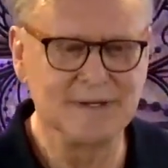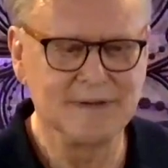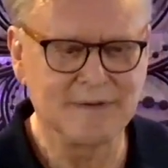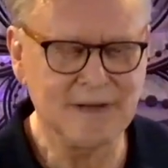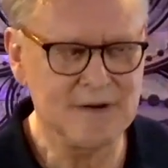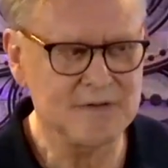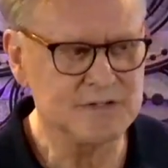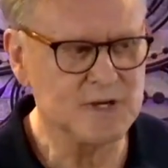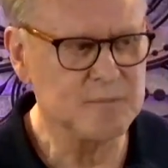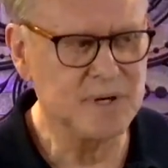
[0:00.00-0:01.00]
Kind of the
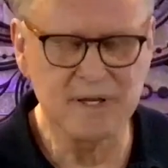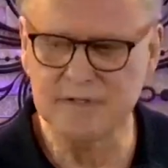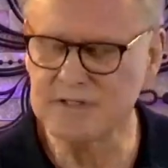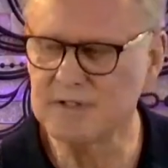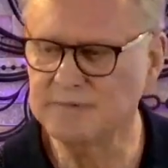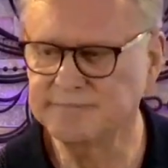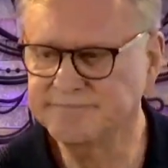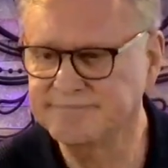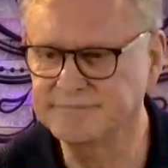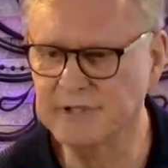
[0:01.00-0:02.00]
same place,
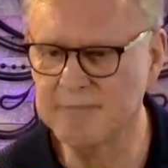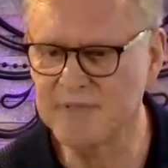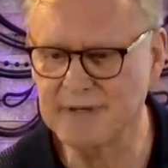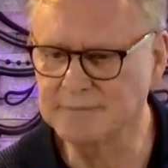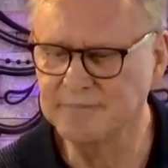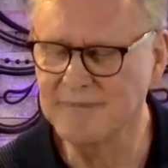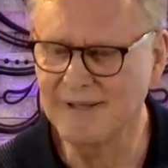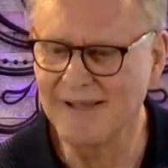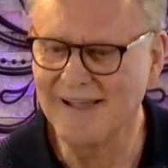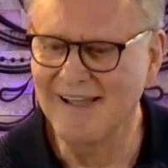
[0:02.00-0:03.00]
same
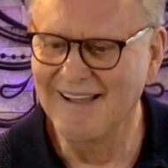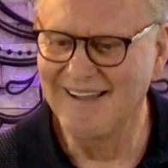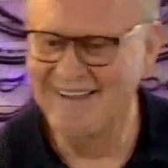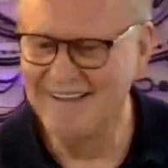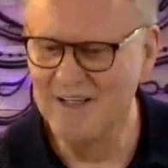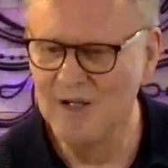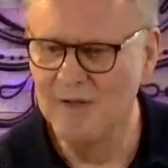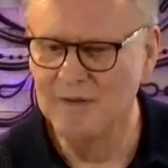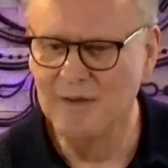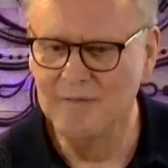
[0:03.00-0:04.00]
thing.
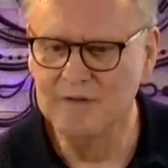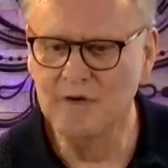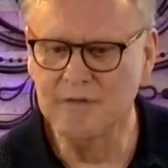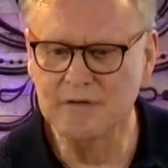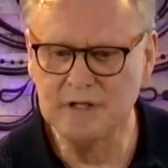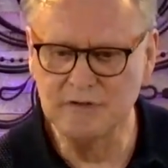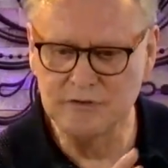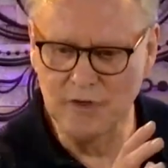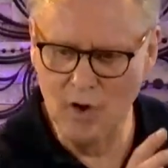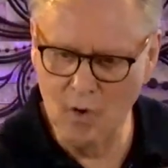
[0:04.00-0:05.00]
That teaches
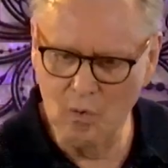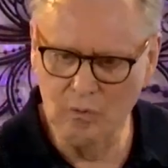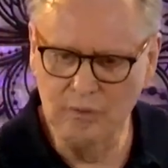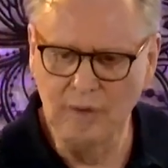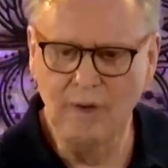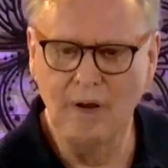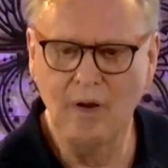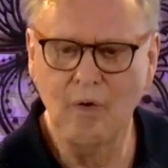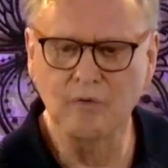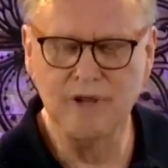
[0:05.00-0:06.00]
the whole
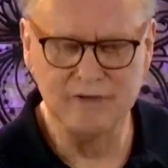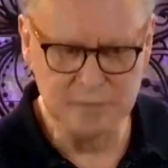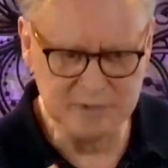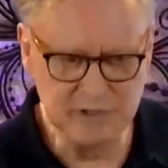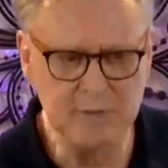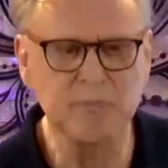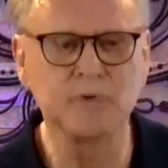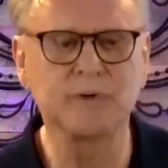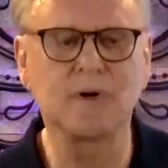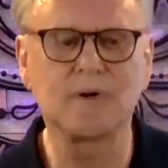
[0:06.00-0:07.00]
Old Testament's
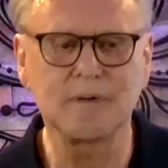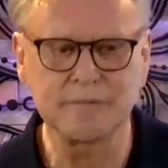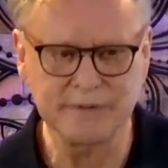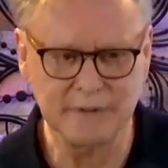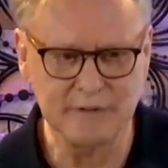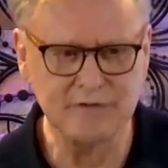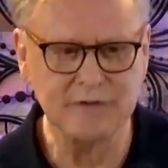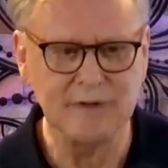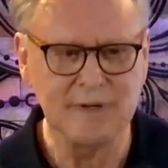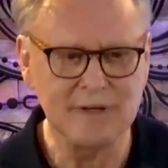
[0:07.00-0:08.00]
Hebrew and all.
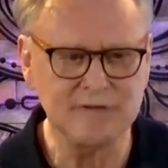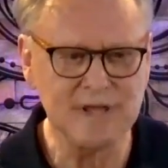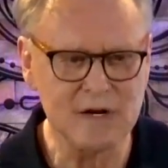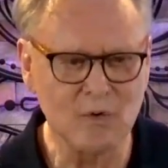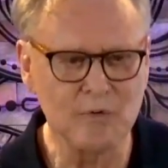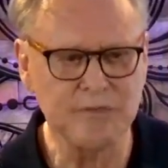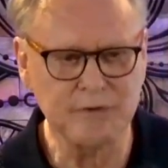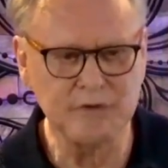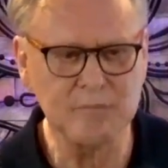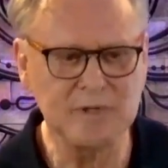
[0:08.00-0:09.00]
It's that old
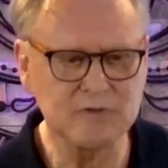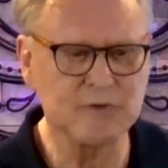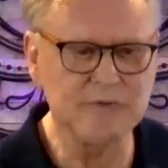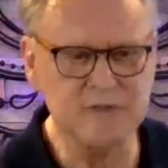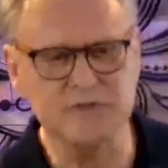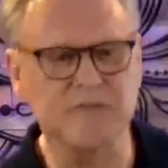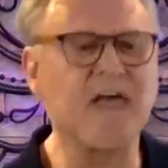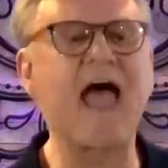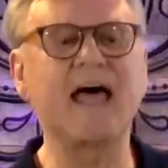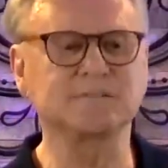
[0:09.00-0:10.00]
third dimensional this or
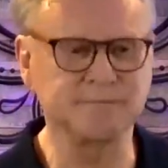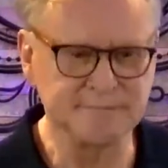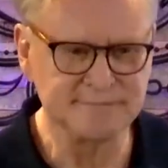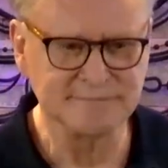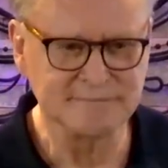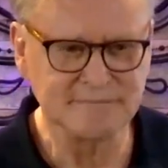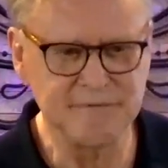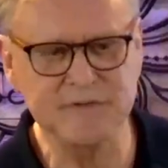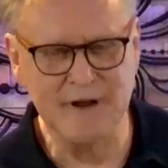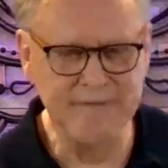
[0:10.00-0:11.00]
that. If
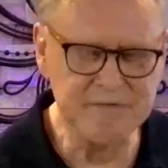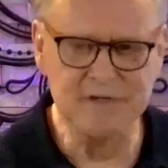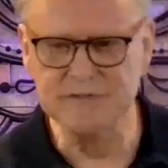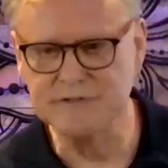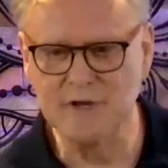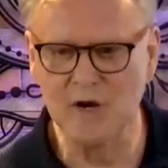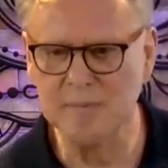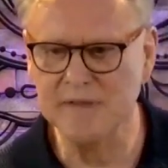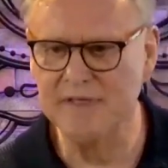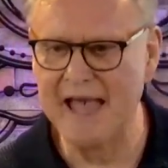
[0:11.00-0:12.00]
it's this, it's got to
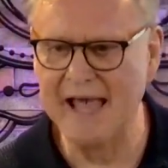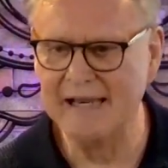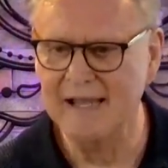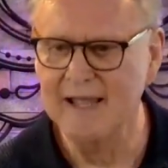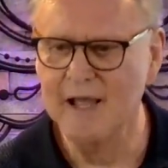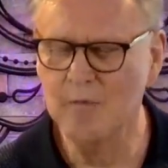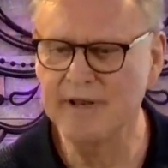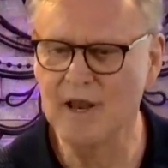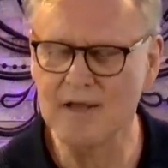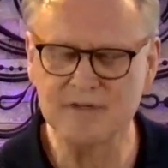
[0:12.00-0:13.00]
be that. And we
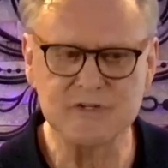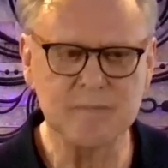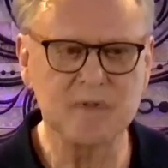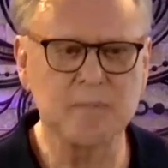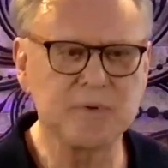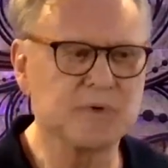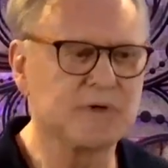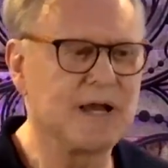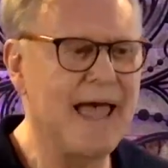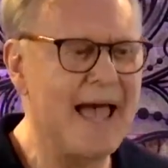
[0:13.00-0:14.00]
lost some of the pure
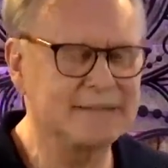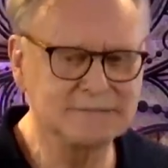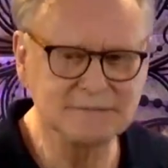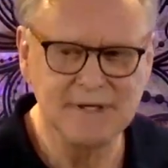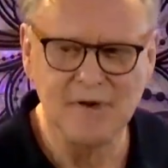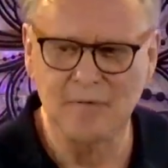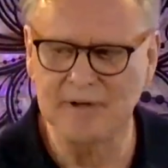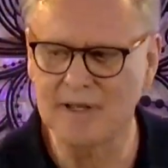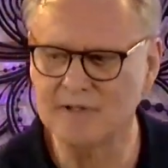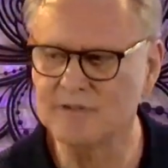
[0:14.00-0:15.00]
Latin. We
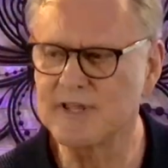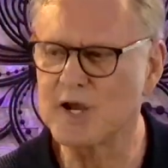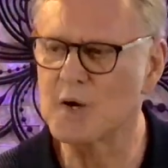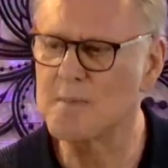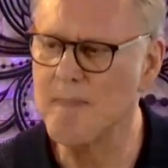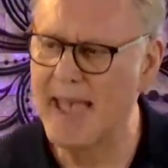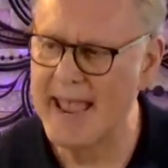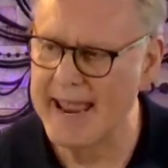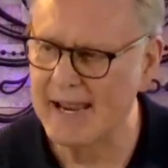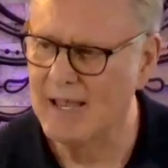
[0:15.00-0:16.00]
lost the
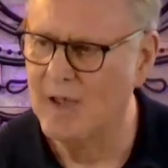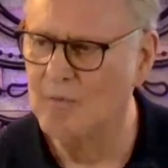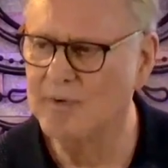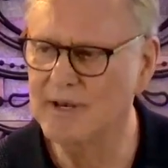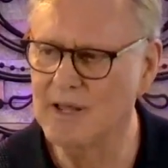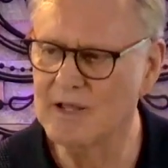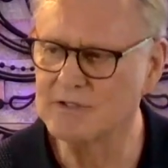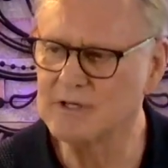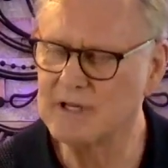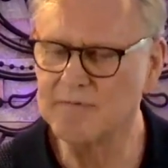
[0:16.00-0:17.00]
Aramaic. We
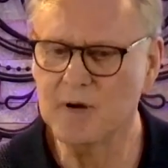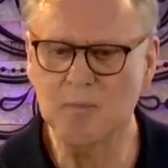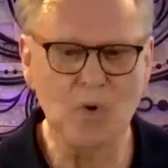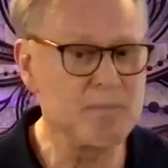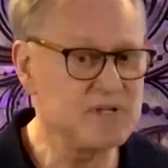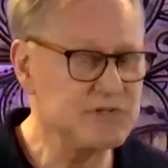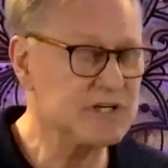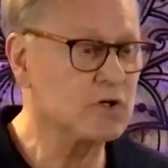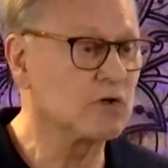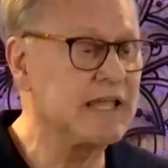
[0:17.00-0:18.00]
lost even a more
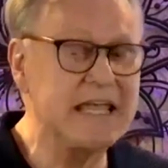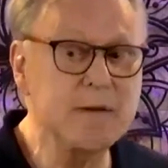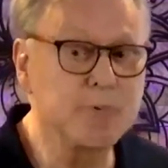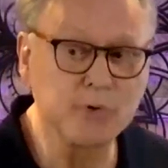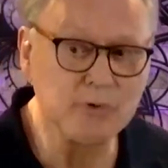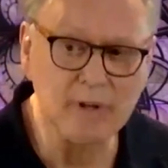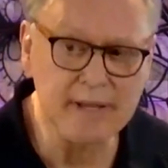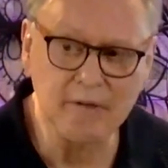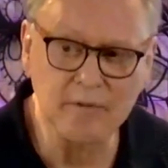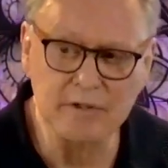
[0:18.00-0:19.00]
mystical Hebrew
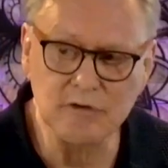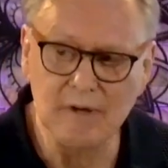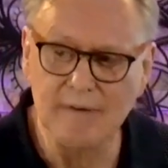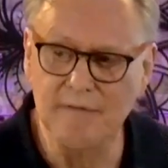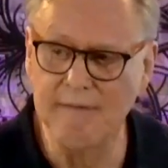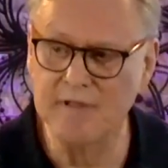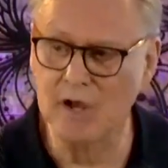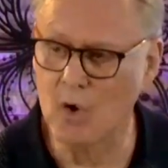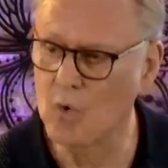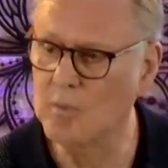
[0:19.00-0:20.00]
language than the
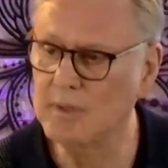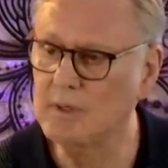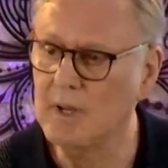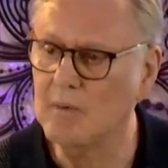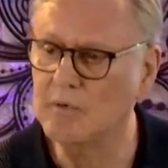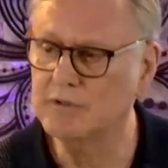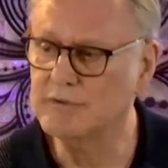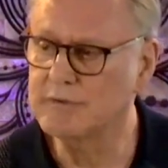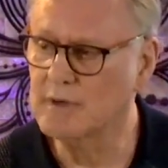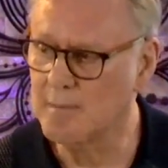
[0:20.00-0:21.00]
old one, which
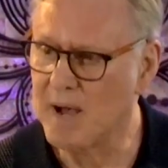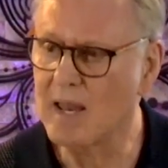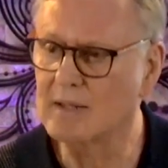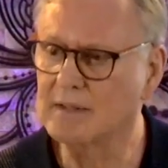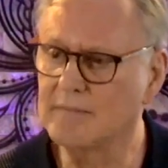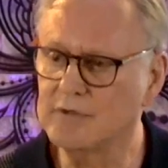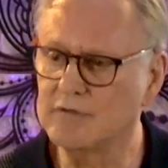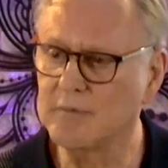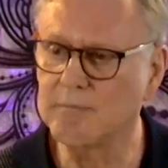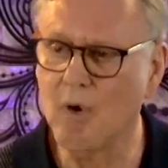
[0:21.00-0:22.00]
the Kabbalah gives us
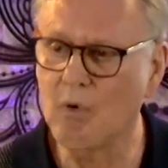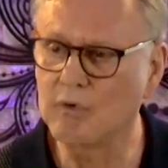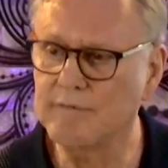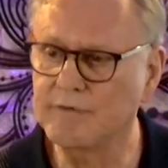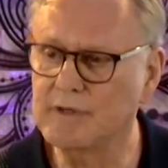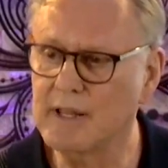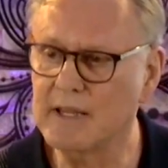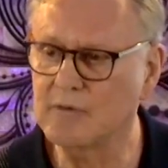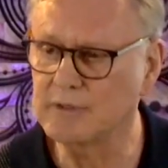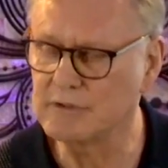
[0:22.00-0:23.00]
a whole different
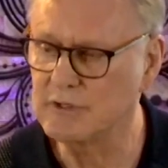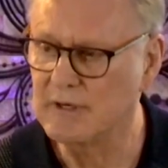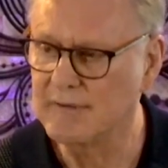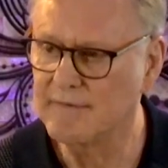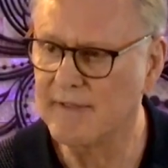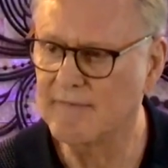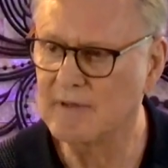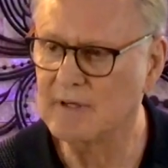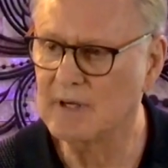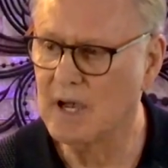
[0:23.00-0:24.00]
language than
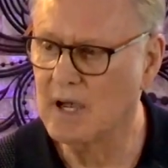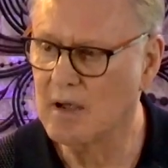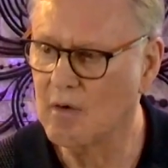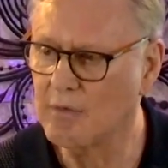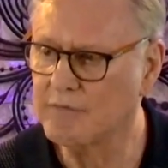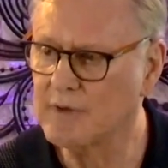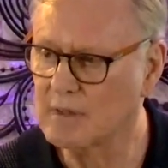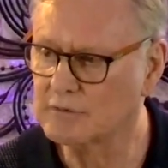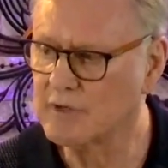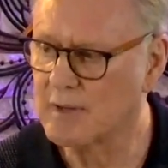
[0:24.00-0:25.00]
the
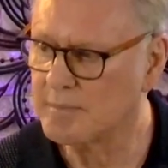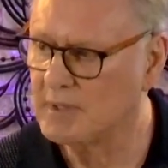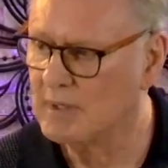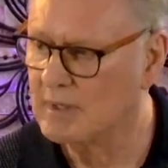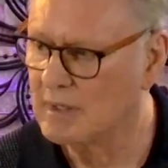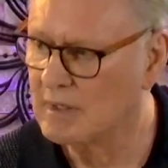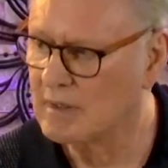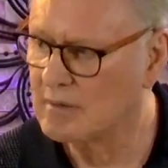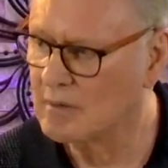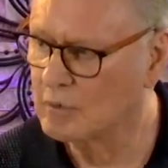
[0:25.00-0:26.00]
Orthodox type
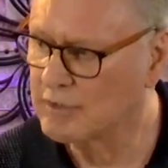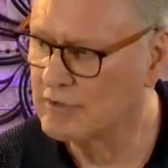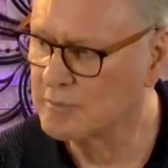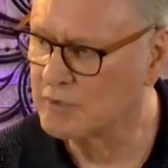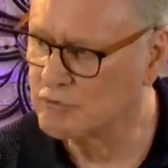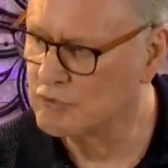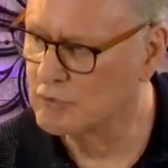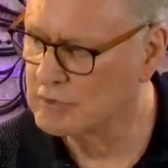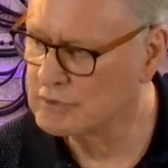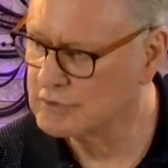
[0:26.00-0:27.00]
Old Testament
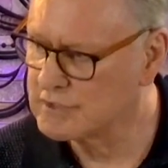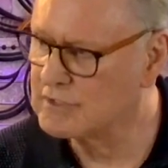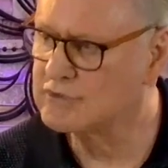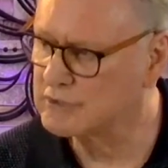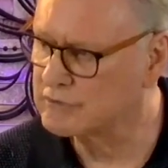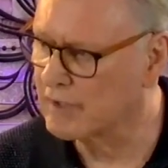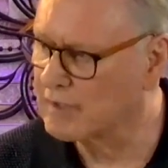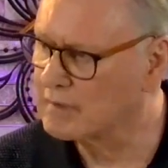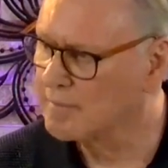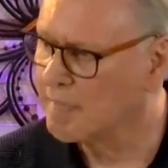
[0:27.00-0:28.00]
Jewish teachings
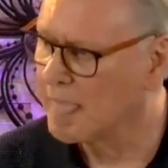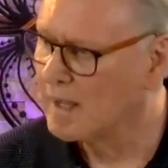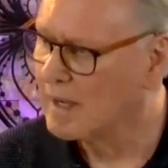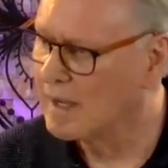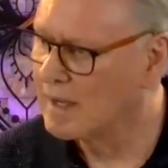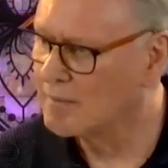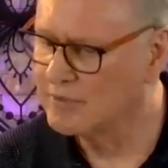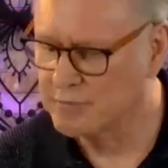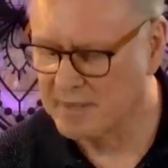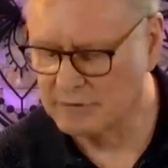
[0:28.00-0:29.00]
are,
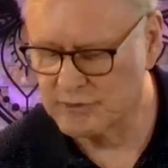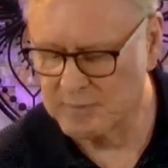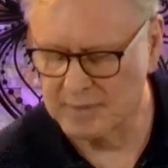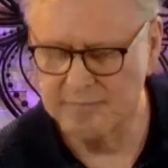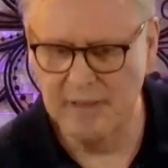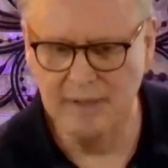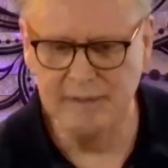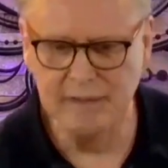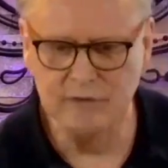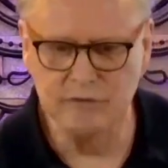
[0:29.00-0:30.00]
which makes them an
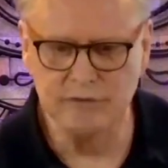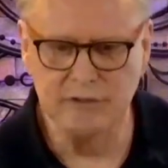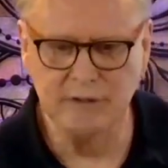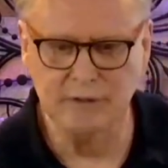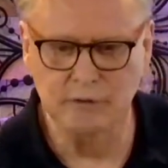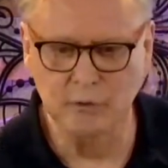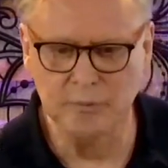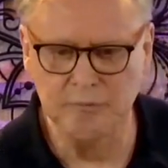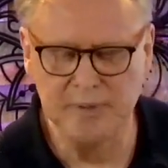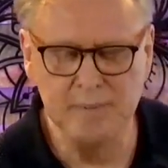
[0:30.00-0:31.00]
interesting group
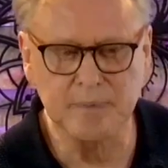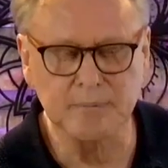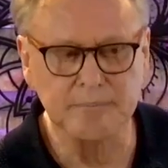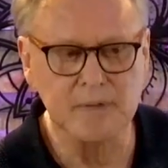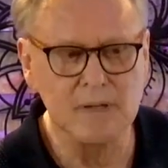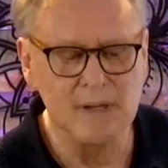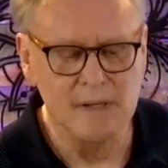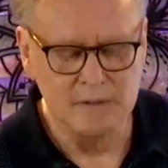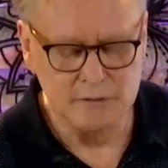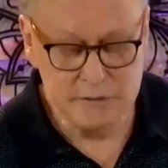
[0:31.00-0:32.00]
of people.
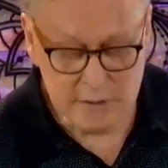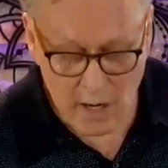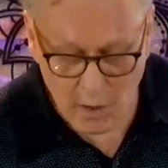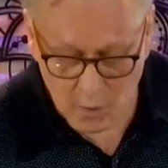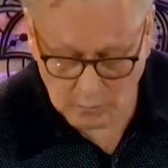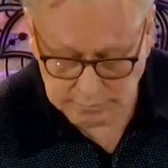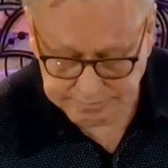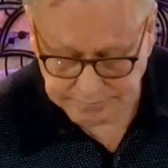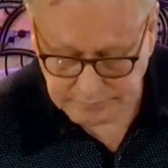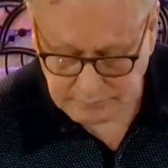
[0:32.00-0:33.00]
So
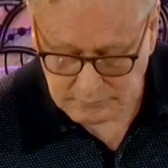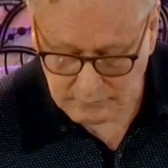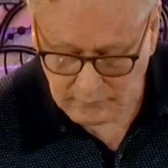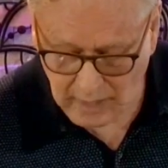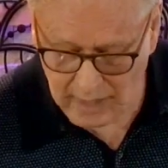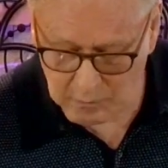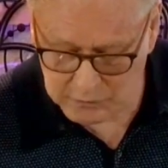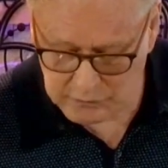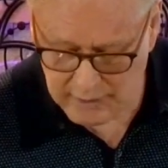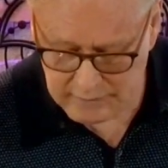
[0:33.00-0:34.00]
I
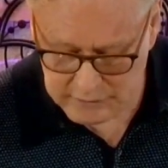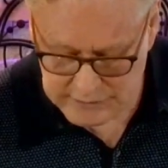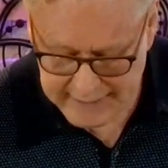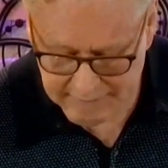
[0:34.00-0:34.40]
want you to understand